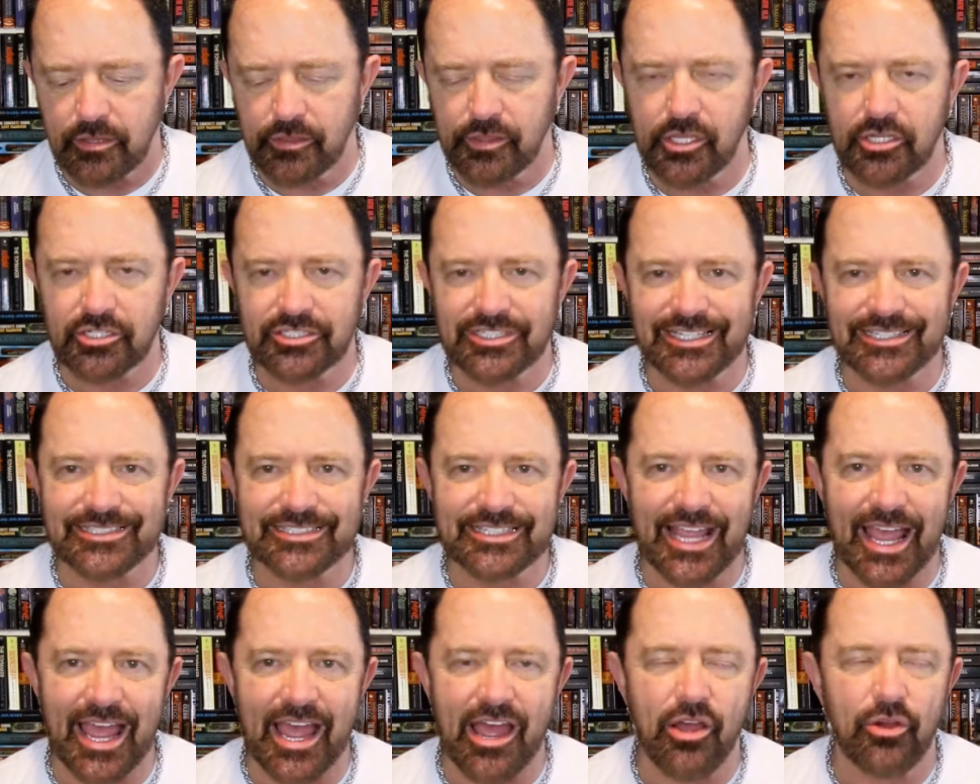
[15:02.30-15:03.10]
there's a
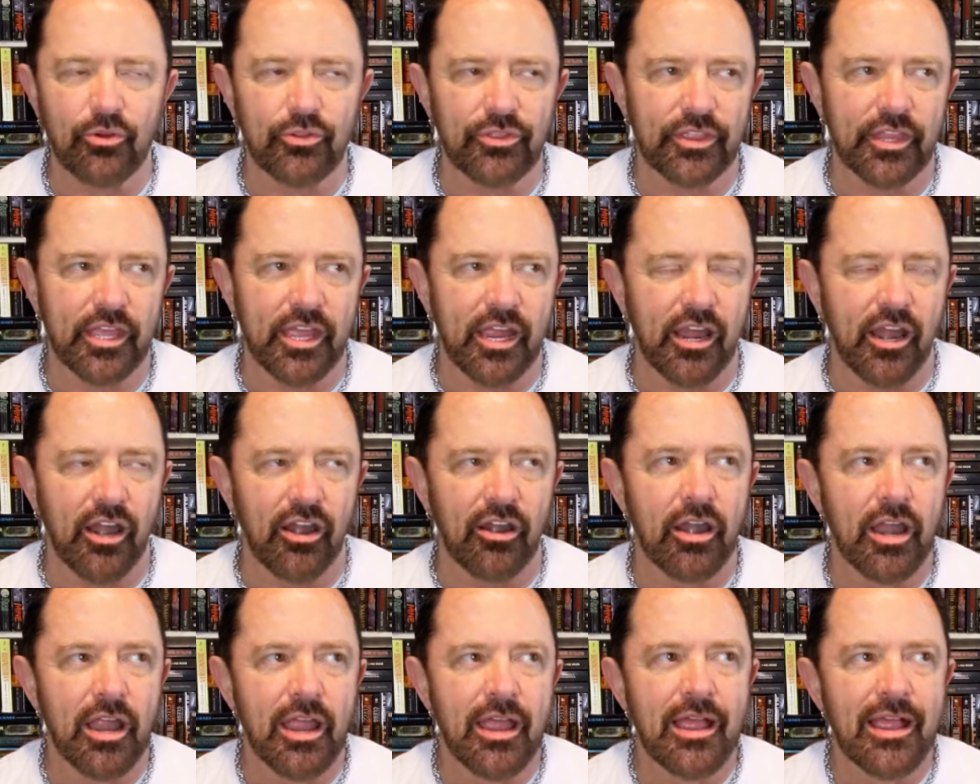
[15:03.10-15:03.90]
town
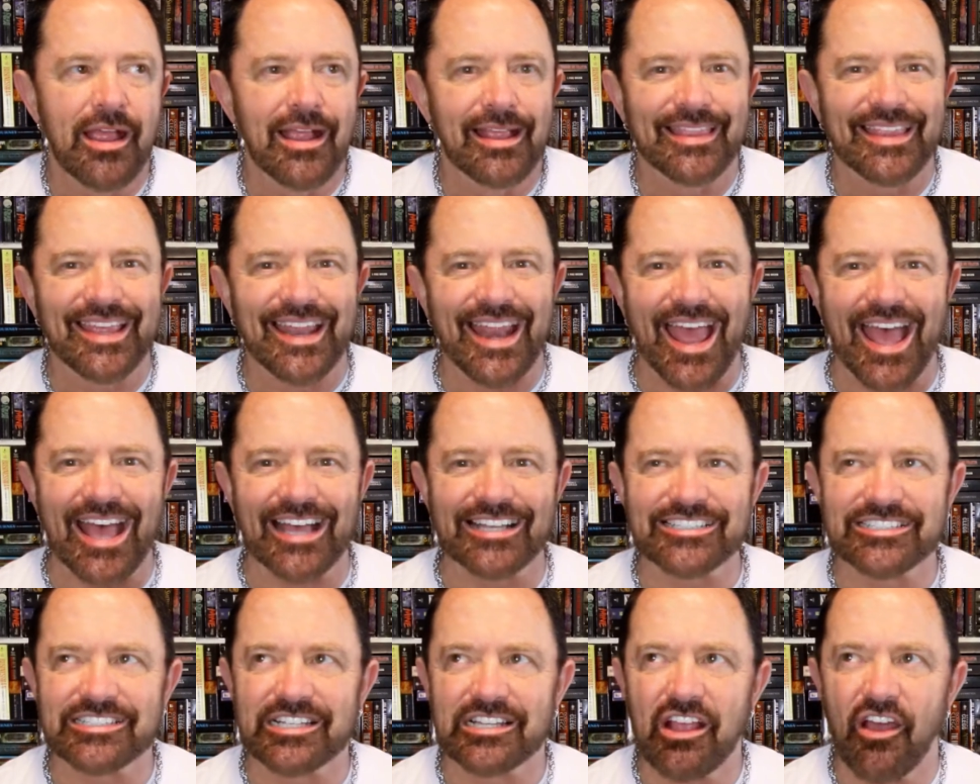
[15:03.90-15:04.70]
there that
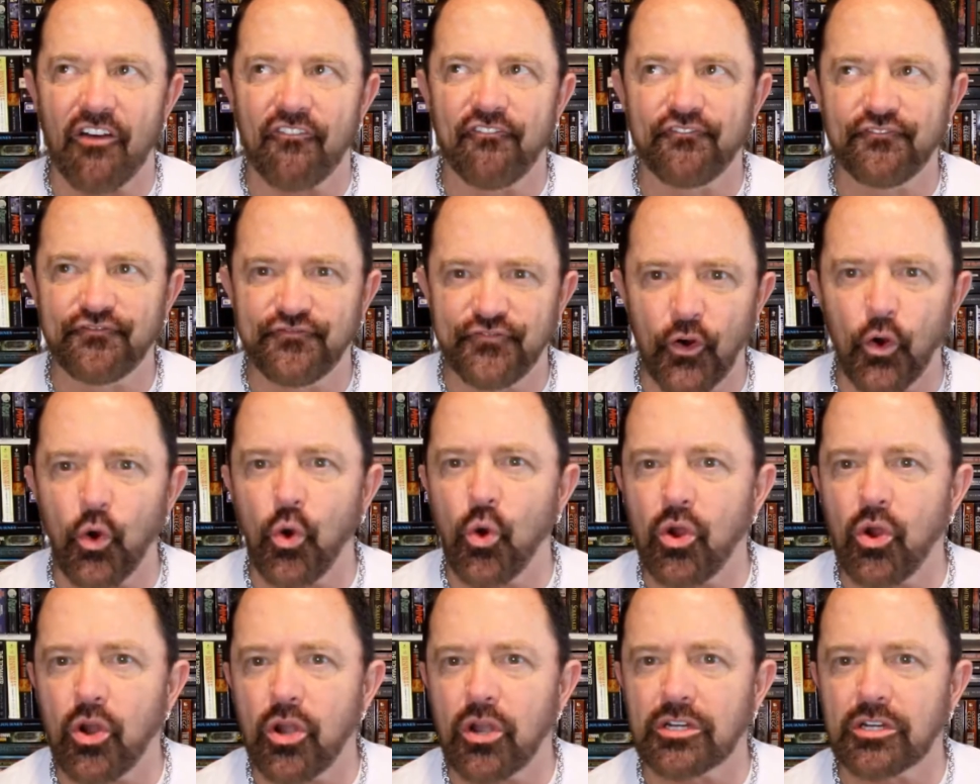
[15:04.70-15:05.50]
has
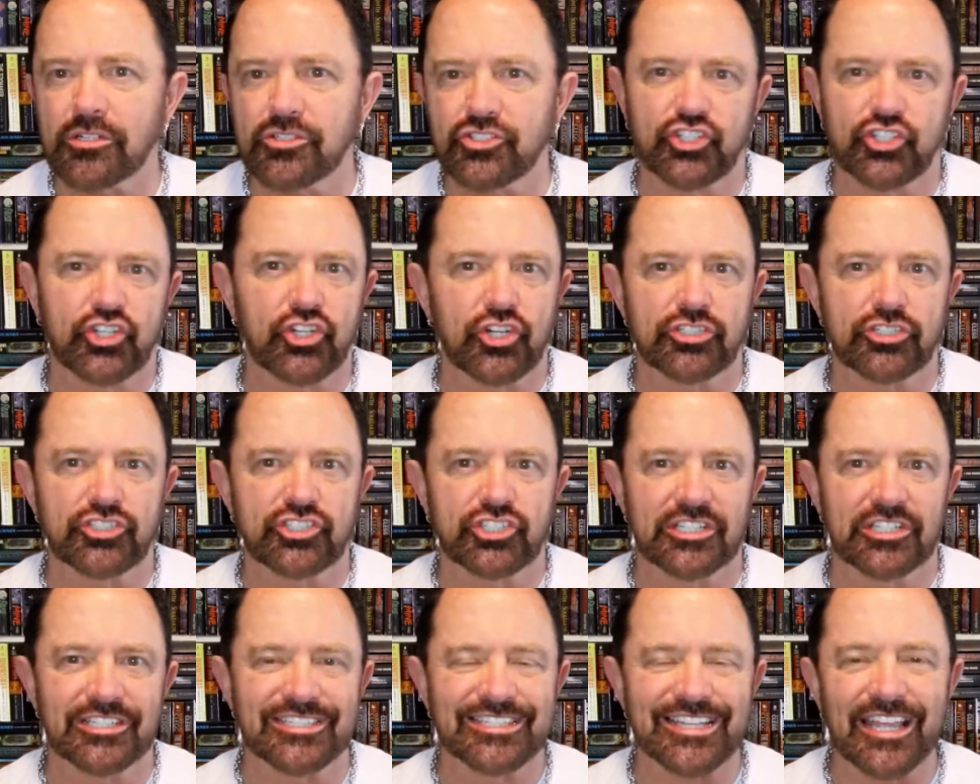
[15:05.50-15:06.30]
4
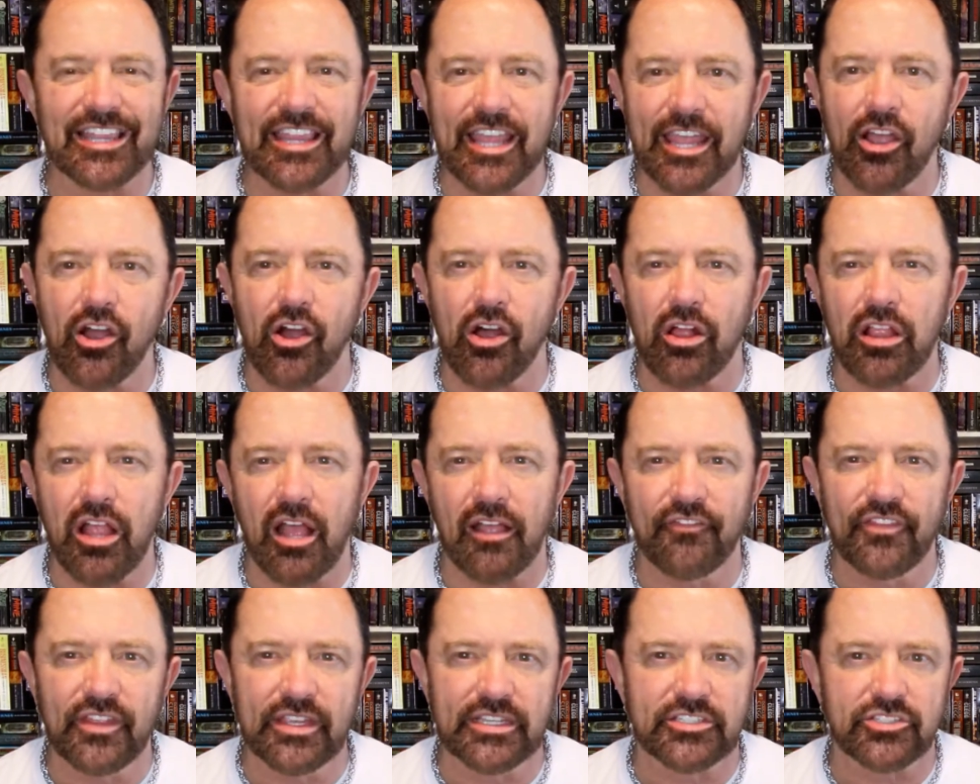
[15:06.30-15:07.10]
churches, and they all
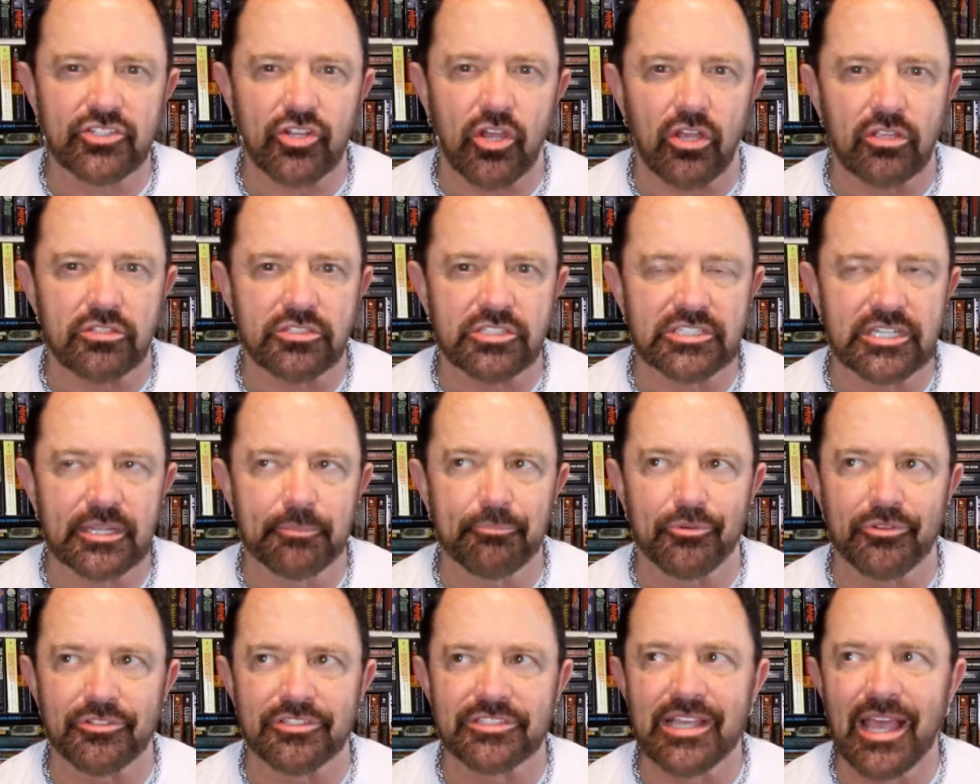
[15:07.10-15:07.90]
have these tall
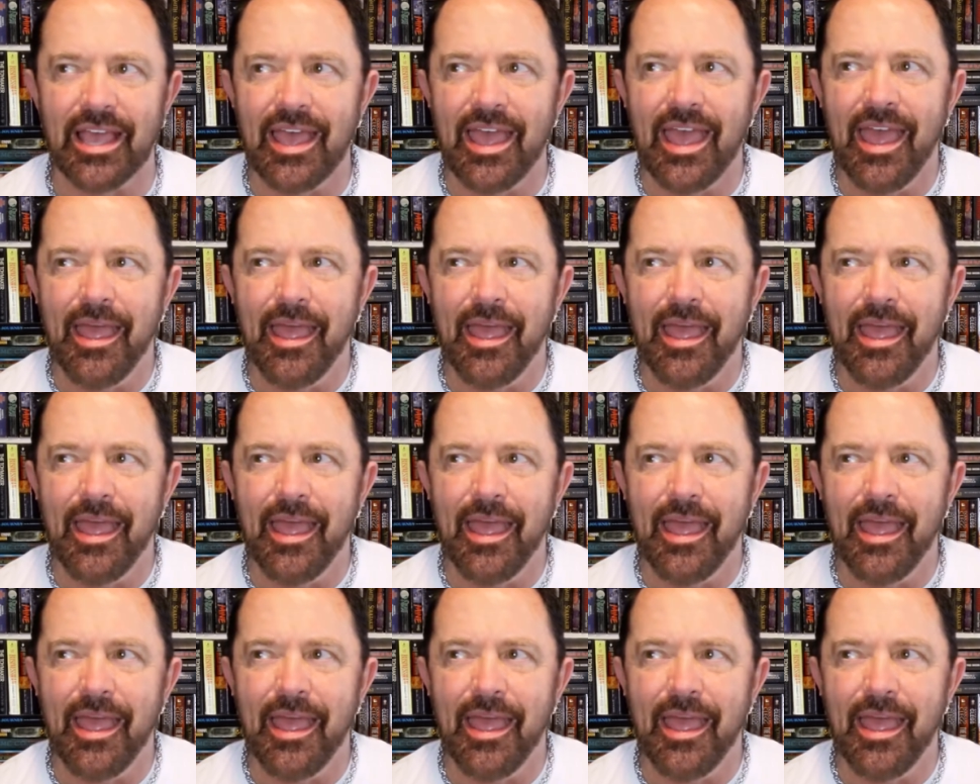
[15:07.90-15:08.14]
steeples.